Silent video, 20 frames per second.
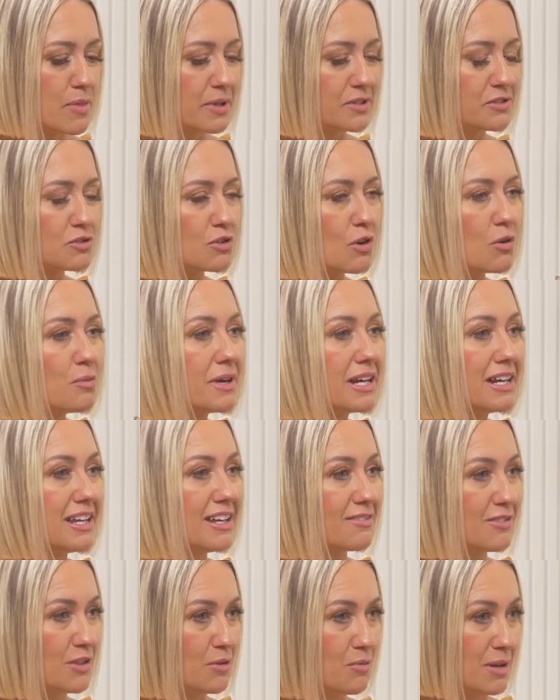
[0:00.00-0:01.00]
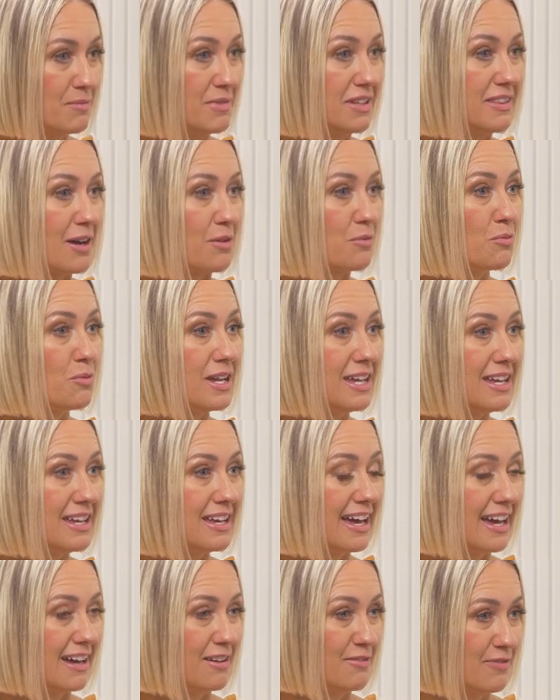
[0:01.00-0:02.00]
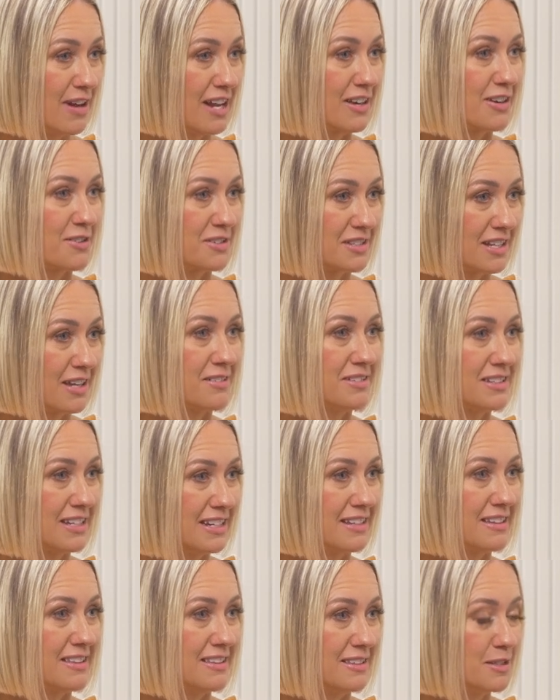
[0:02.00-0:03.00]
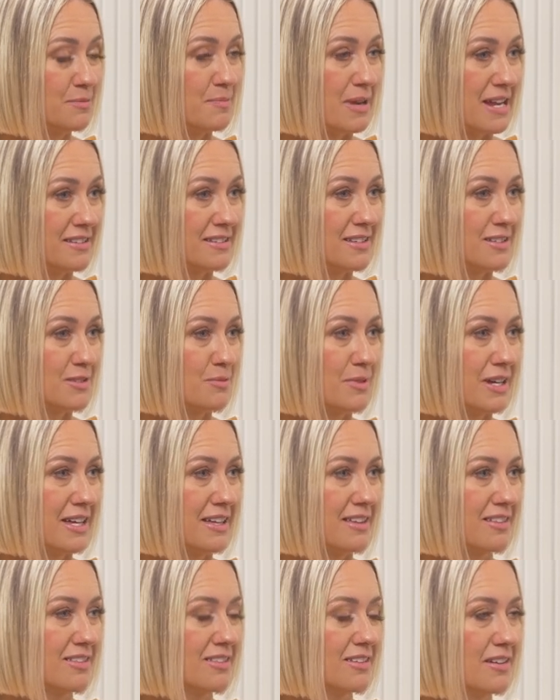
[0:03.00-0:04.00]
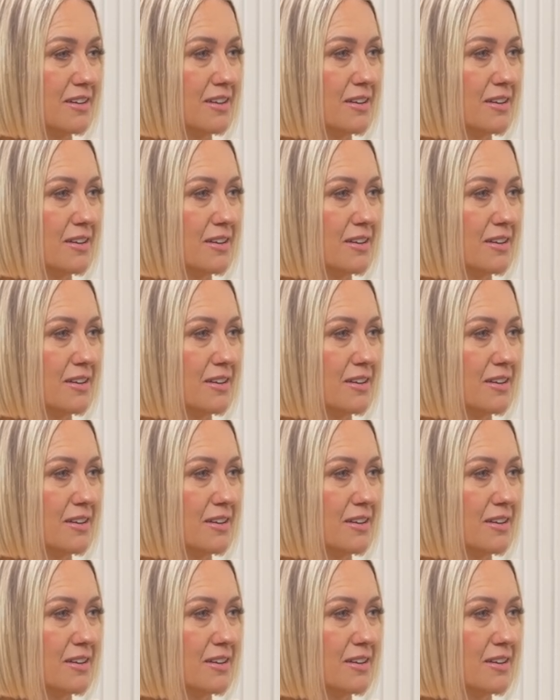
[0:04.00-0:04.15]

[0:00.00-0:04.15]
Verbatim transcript: so many of the women that we find ourselves in spaces with